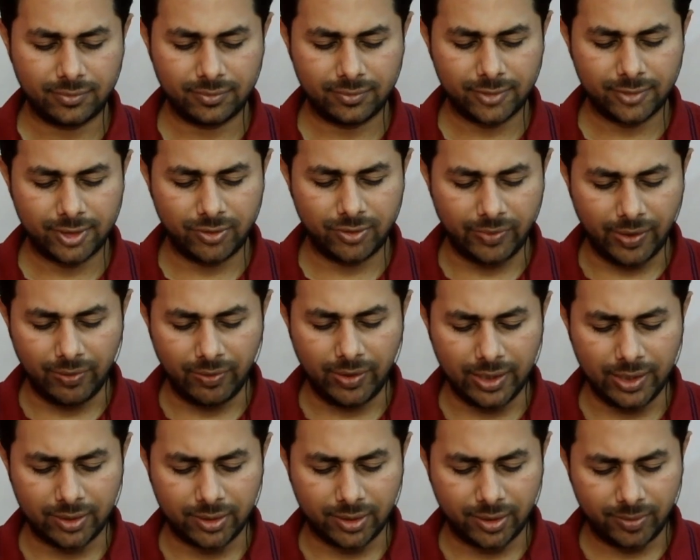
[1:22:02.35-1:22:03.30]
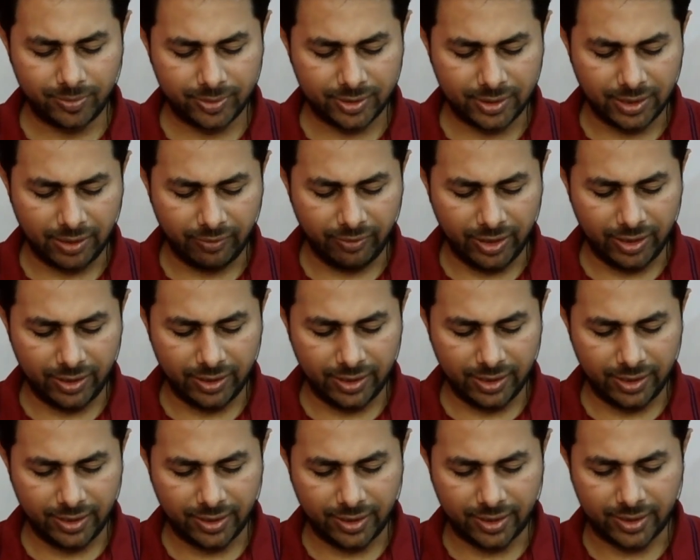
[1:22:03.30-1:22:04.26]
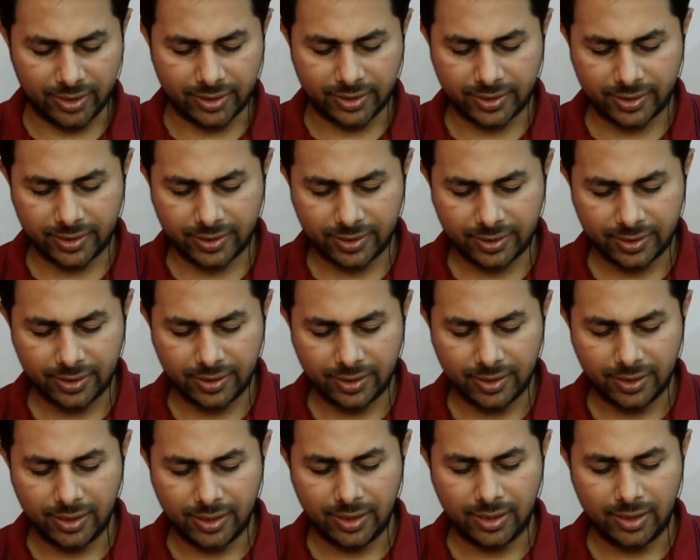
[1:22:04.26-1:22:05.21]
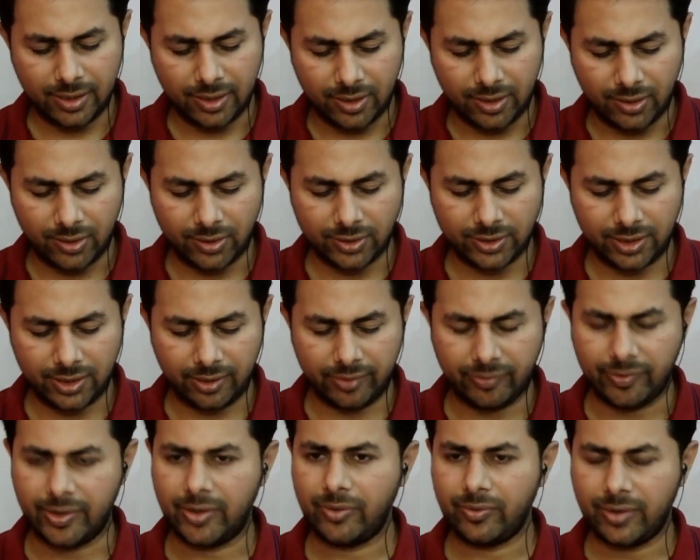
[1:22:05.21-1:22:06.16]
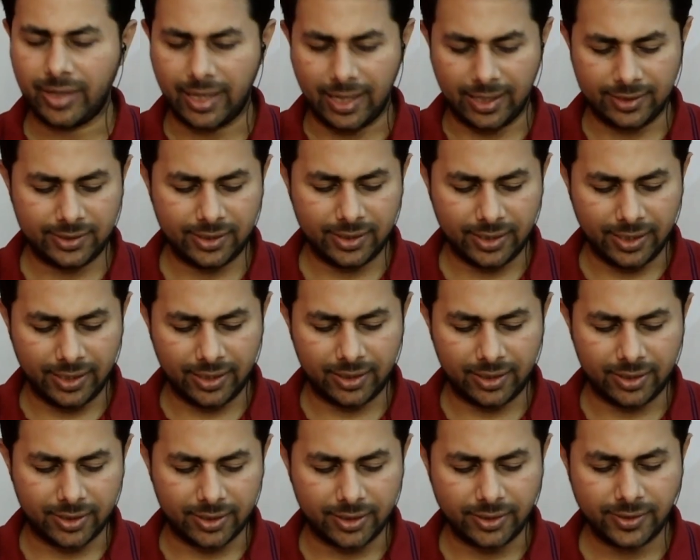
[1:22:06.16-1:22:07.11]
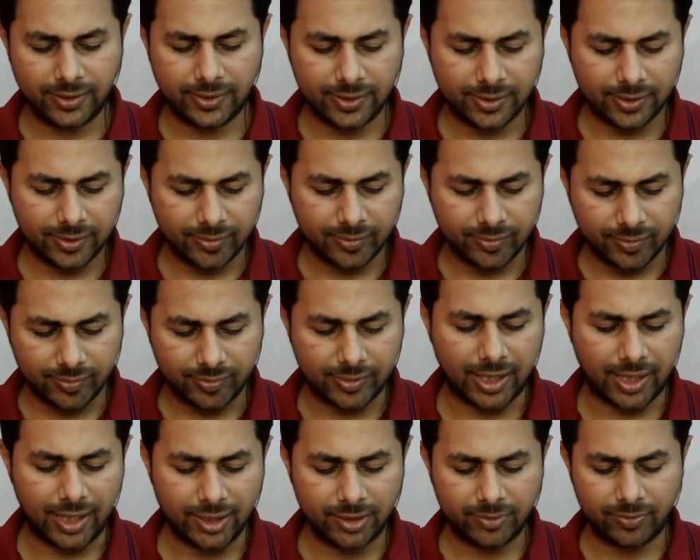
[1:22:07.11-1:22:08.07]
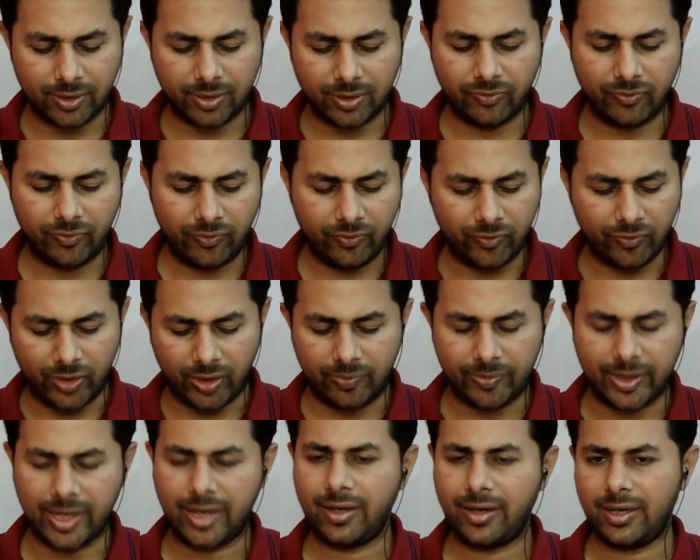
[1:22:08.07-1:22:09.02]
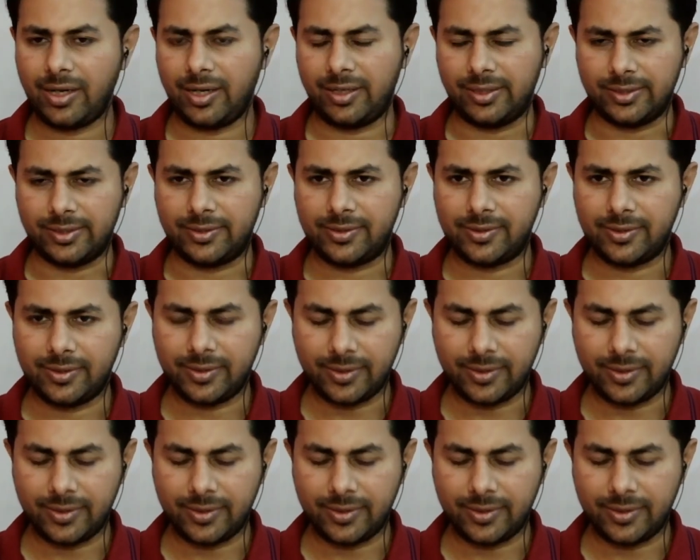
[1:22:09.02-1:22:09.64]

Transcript: so wavelength of 700 hertz acoustic wave as it enters brass from warm air is.